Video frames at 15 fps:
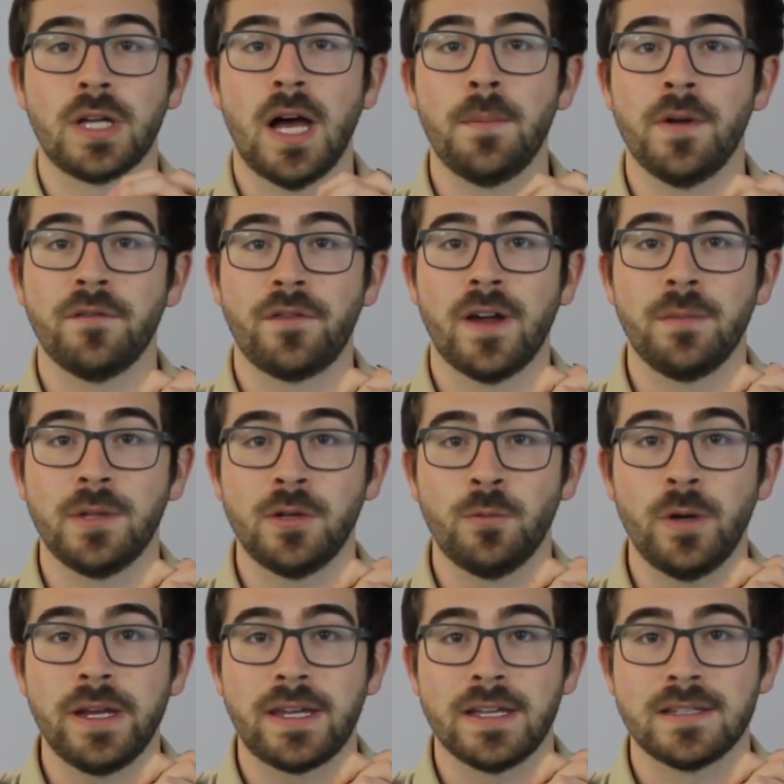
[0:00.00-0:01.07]
Cub and Family
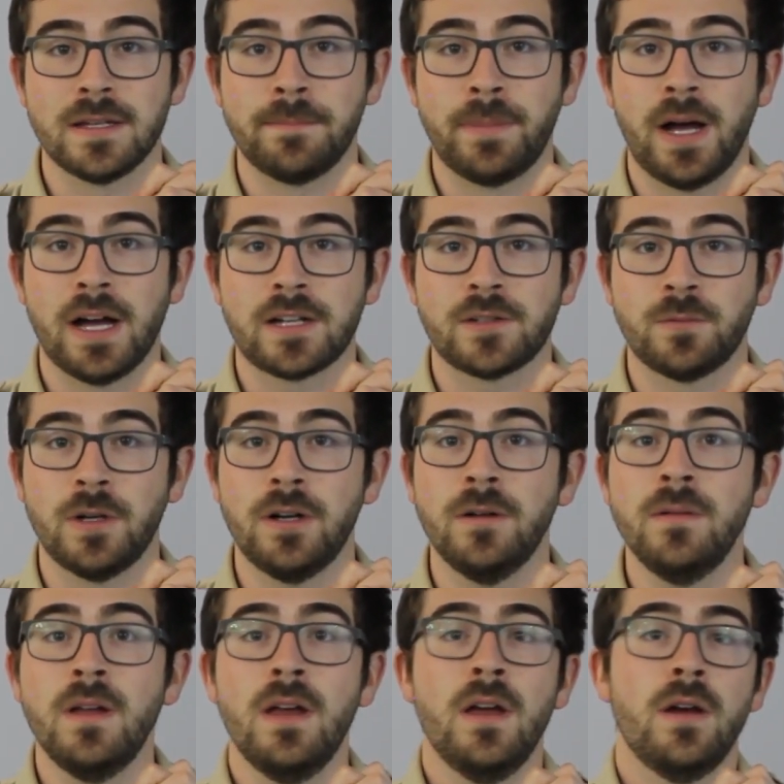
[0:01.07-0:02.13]
weekends at
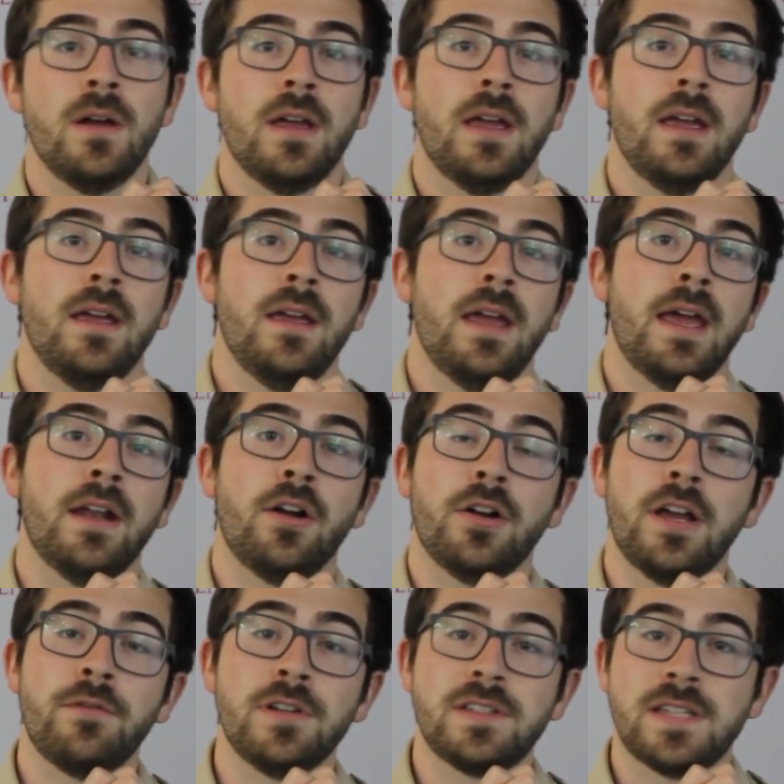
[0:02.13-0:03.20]
Boxwell. And on
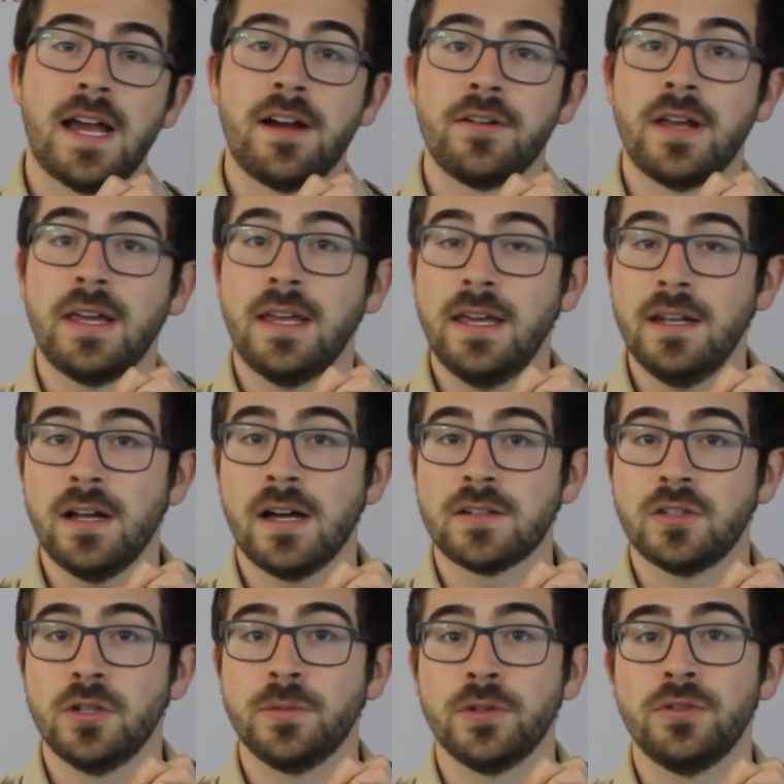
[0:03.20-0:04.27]
every Saturday in
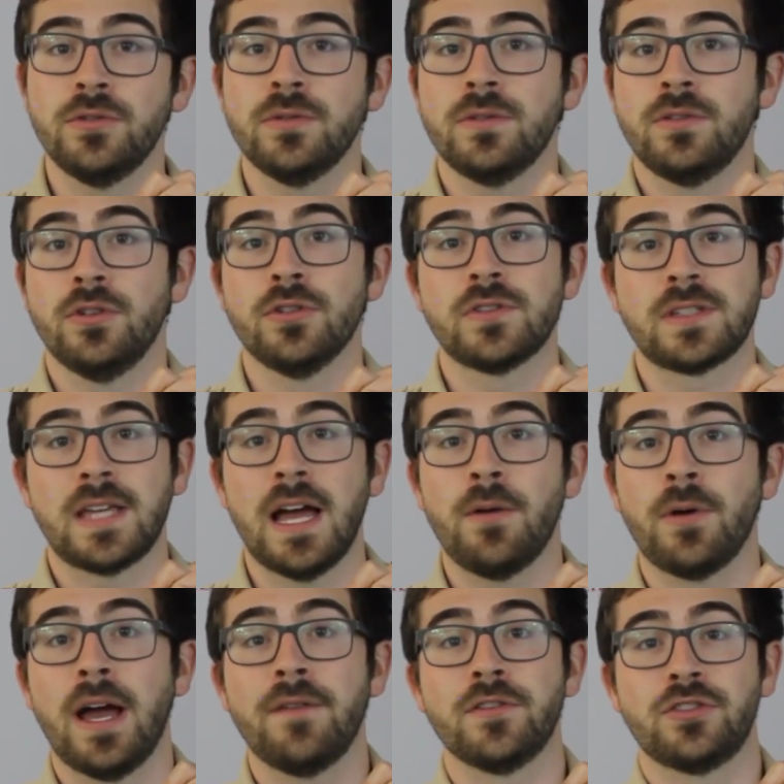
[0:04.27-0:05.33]
October, your Scout
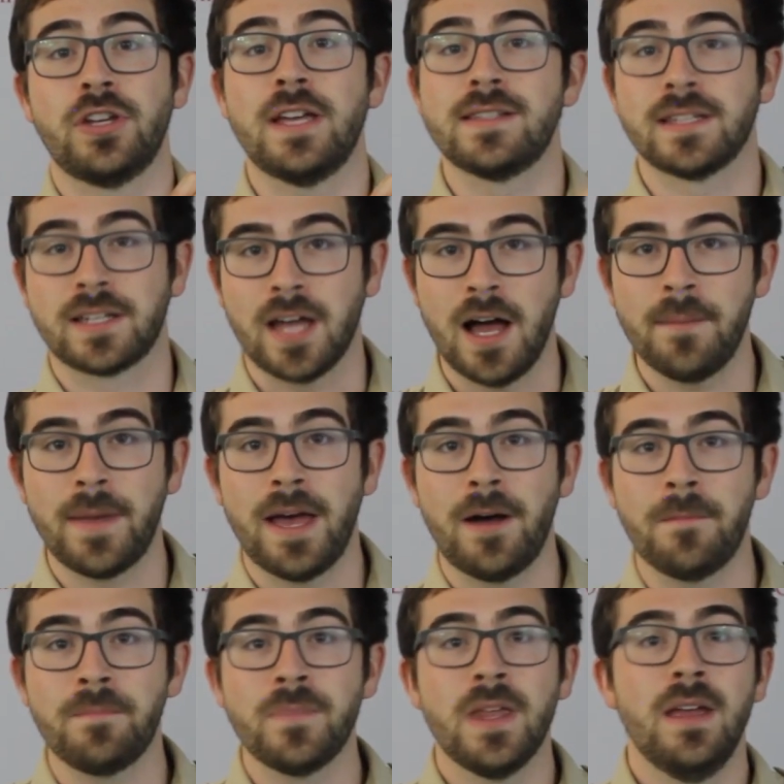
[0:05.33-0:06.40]
will have a chance to come
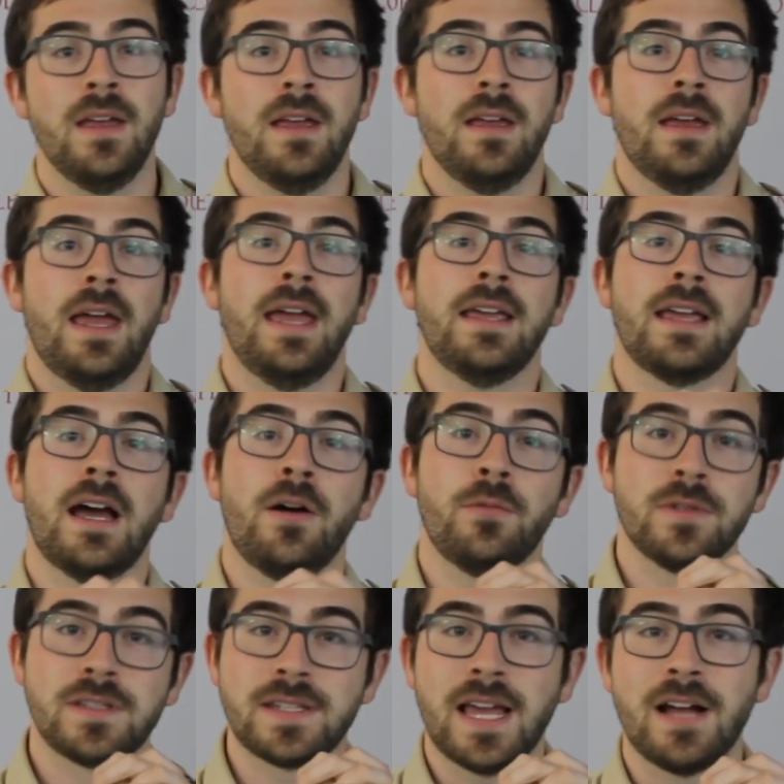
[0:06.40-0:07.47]
out, hang out
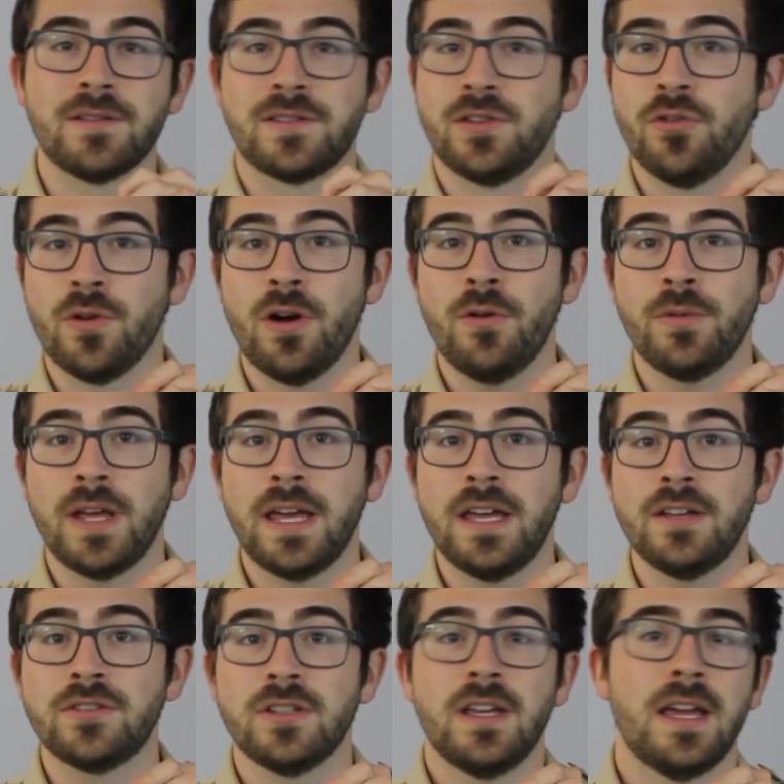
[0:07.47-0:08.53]
with Scouts their own
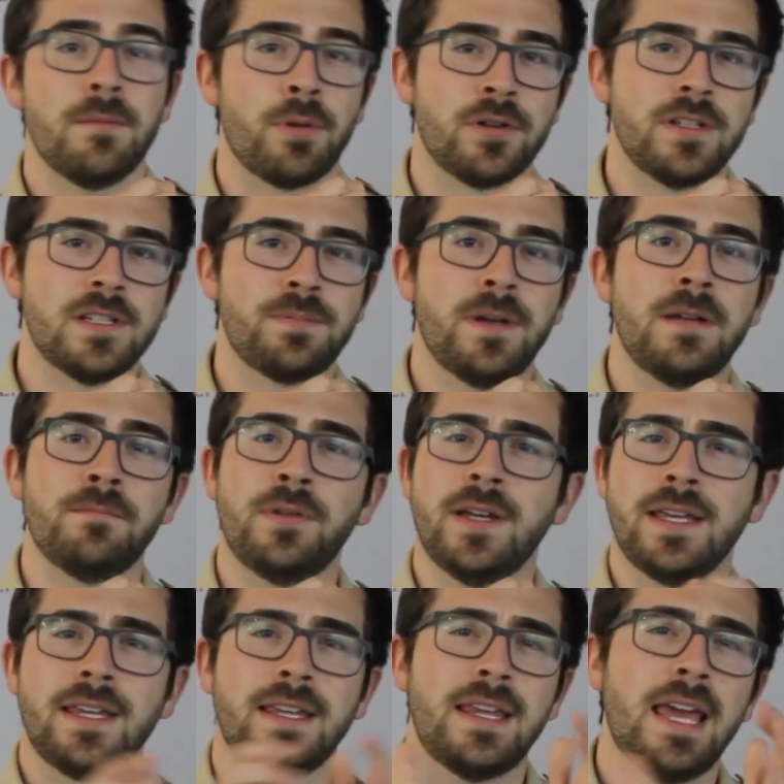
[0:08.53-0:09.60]
age, and participate in
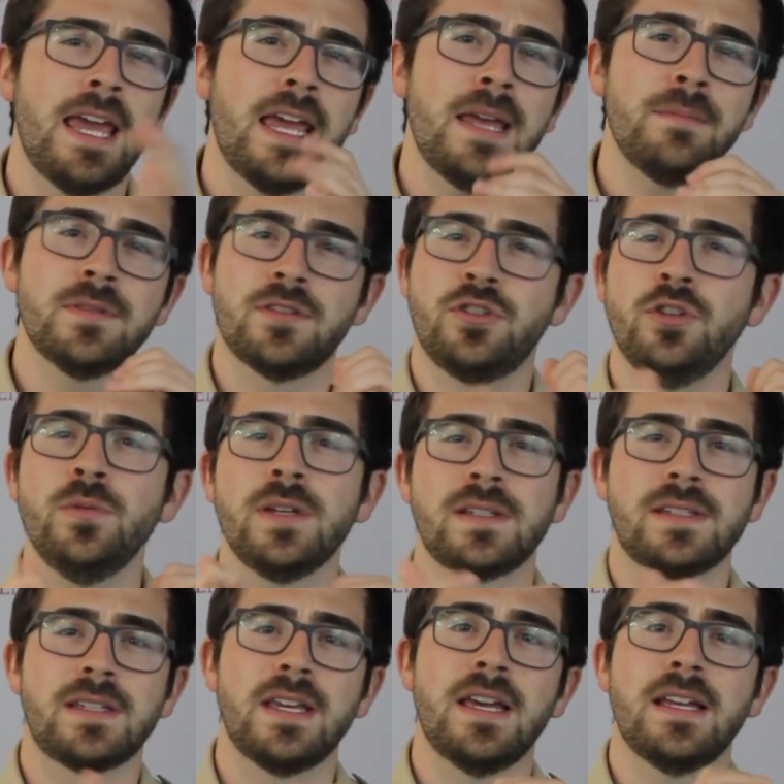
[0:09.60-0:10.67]
playing games, doing
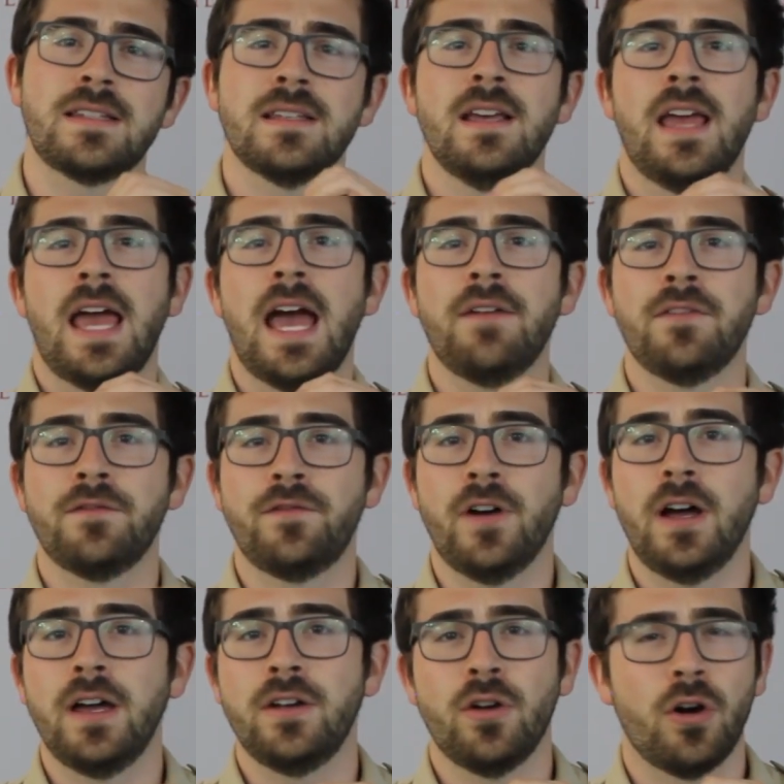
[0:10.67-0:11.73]
skits, having
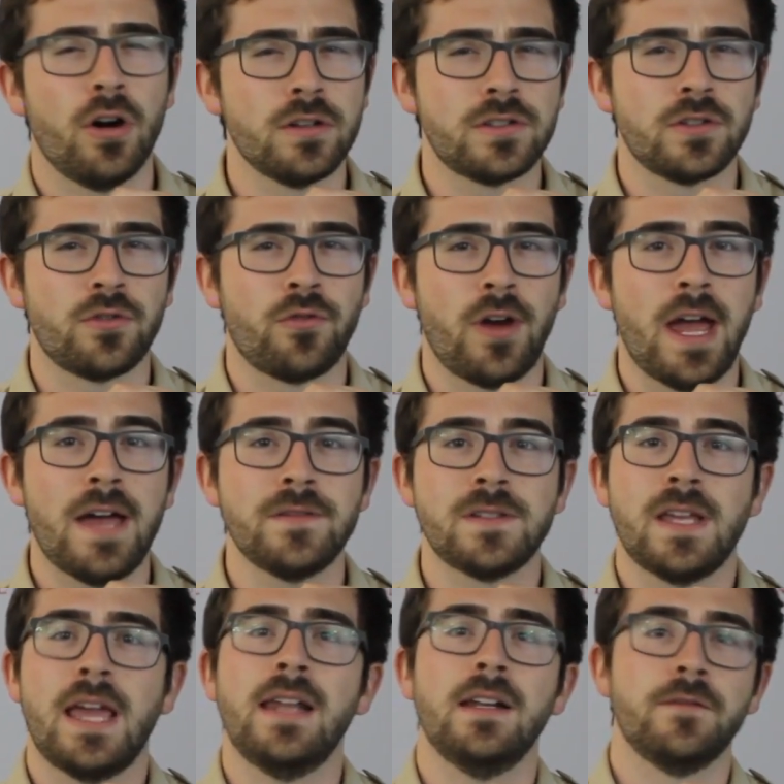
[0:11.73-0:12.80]
fun, arts and
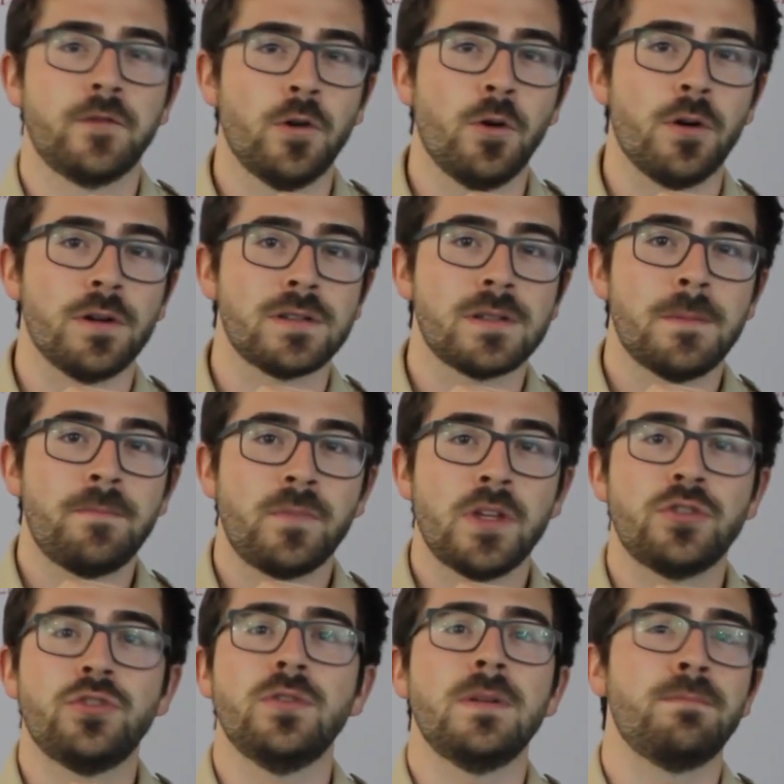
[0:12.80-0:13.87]
crafts, and of course,
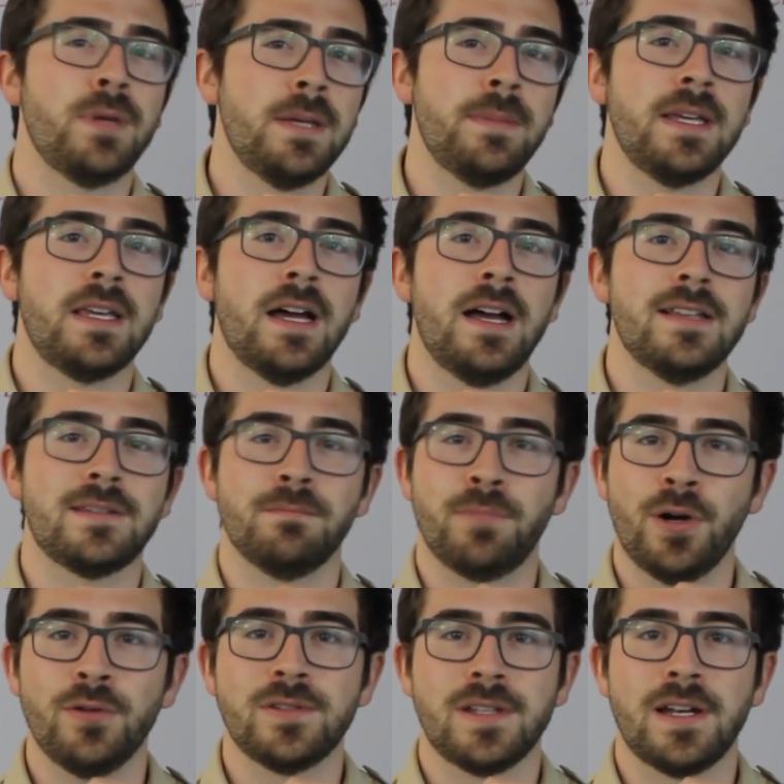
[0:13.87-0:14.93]
shooting BB guns,
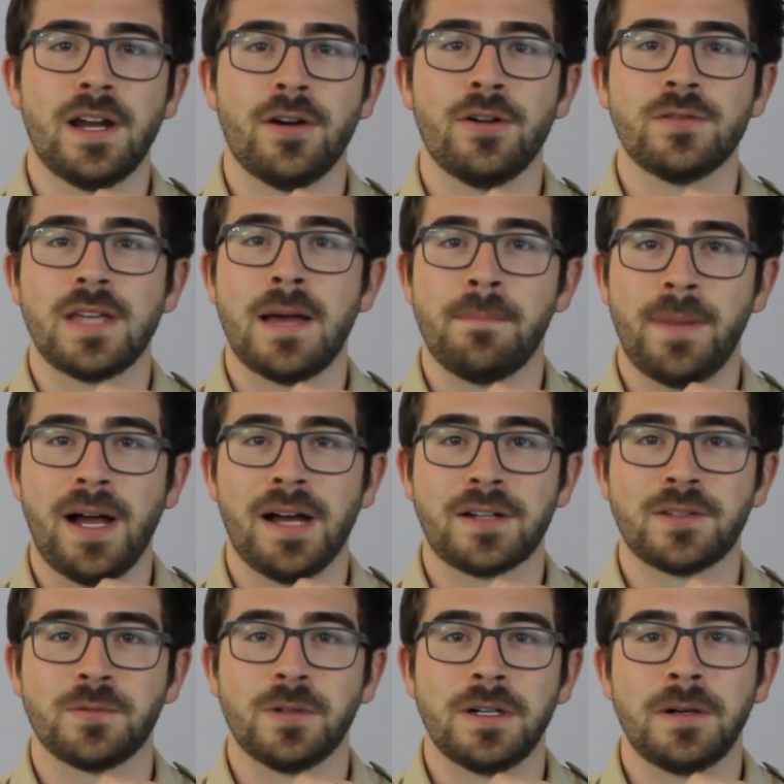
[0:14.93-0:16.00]
bows and arrows at
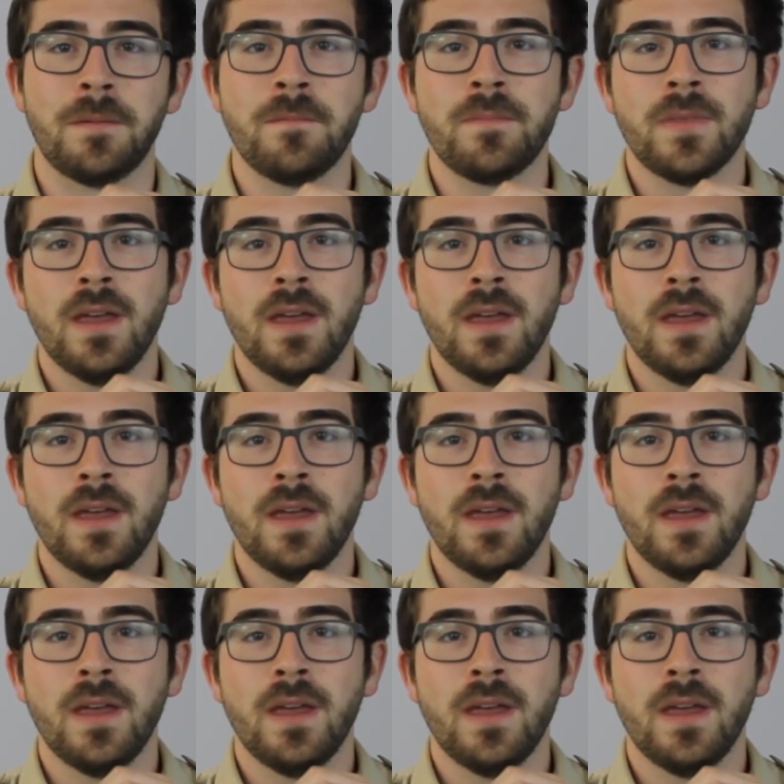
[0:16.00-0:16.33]
Boxwell.